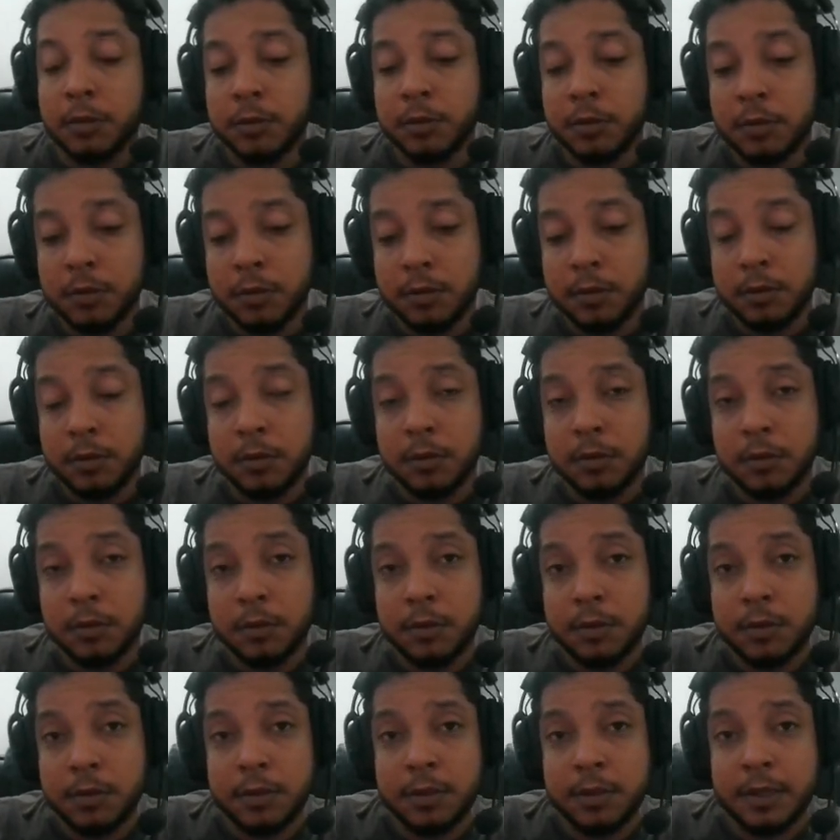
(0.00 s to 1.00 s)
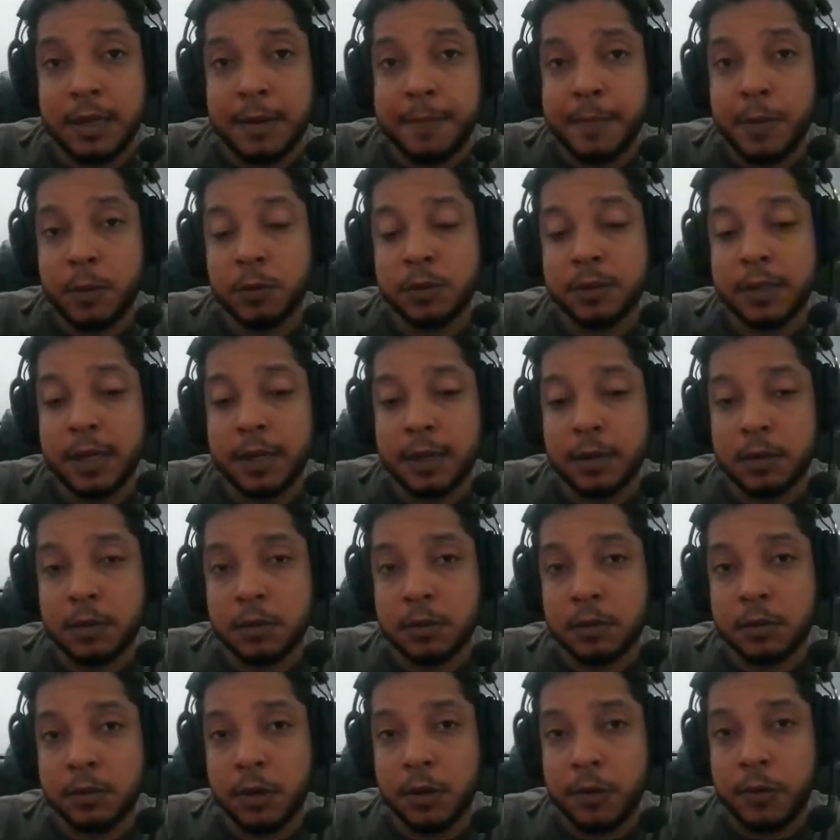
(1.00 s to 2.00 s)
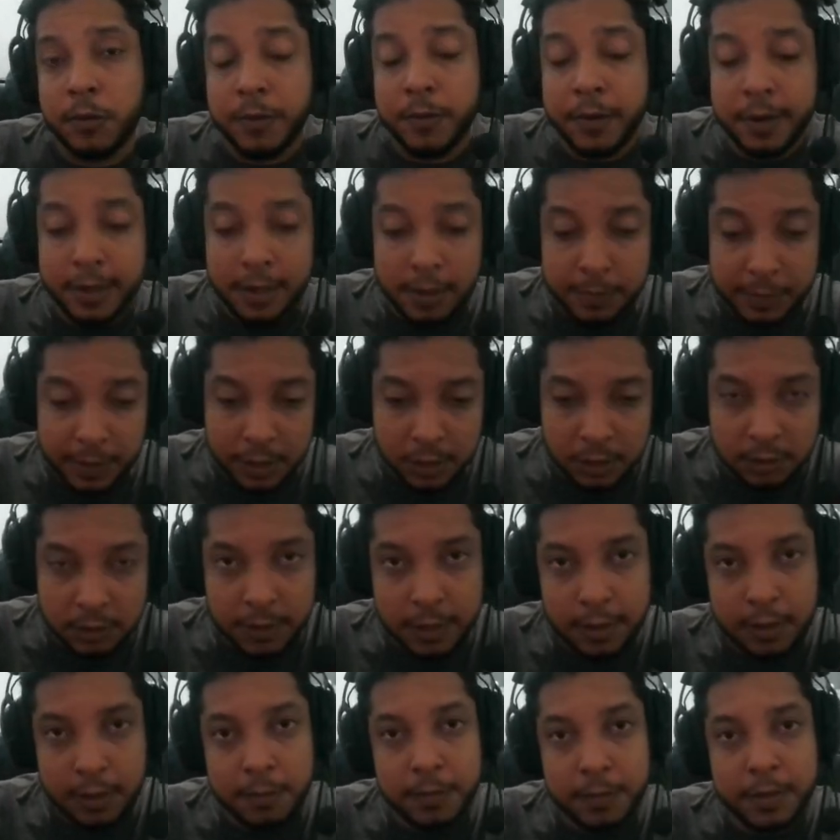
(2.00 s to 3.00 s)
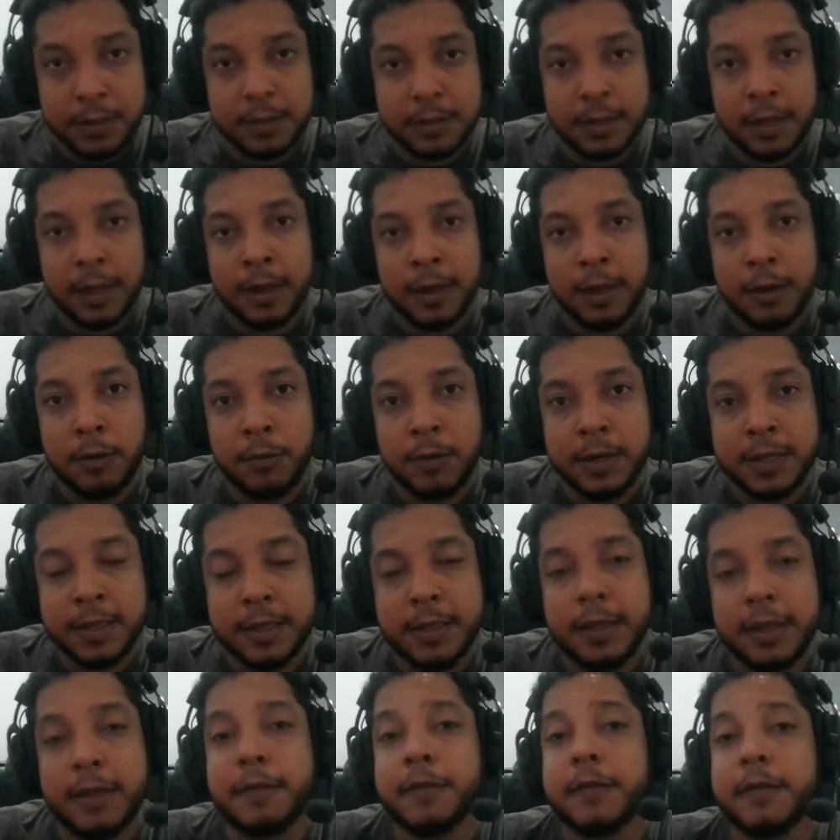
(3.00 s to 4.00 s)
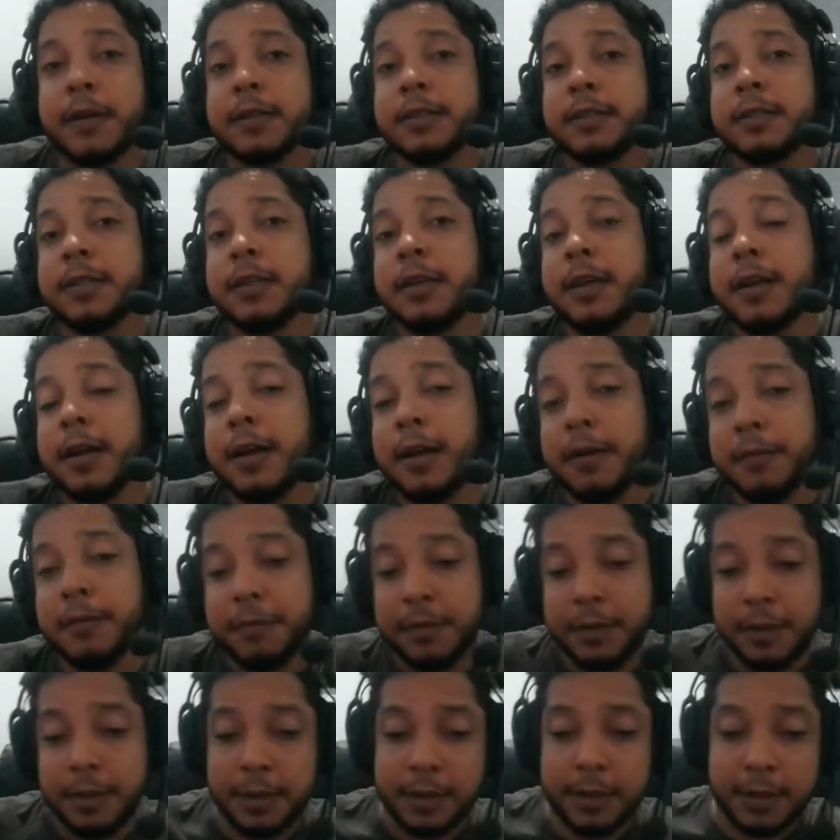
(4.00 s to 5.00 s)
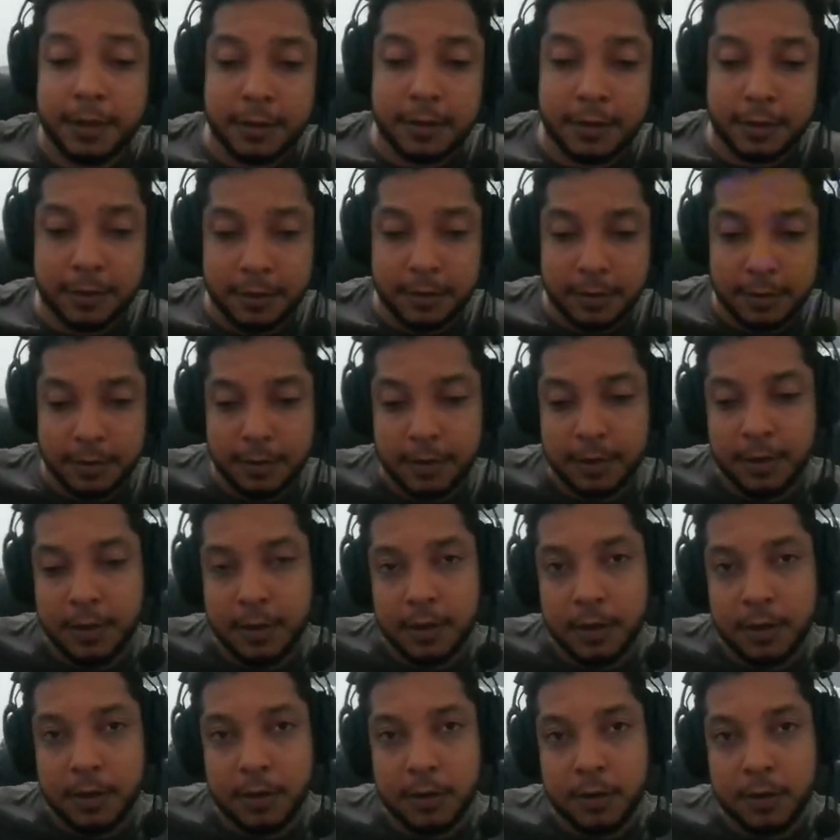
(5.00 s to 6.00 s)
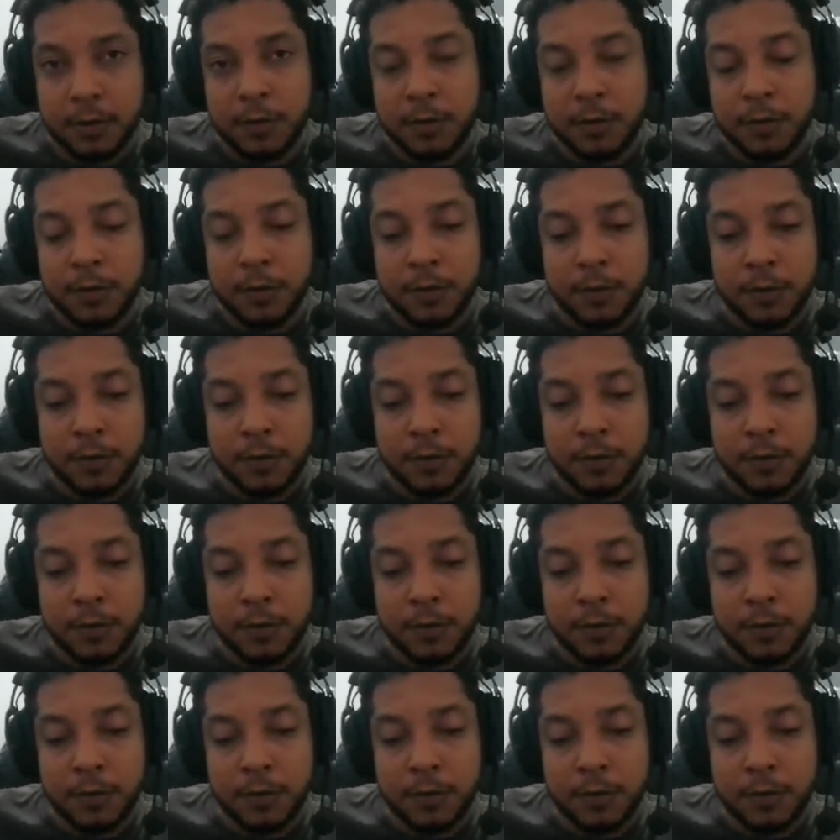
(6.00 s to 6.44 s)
You can use it on its own, but we will also install a graphical interface, a dock.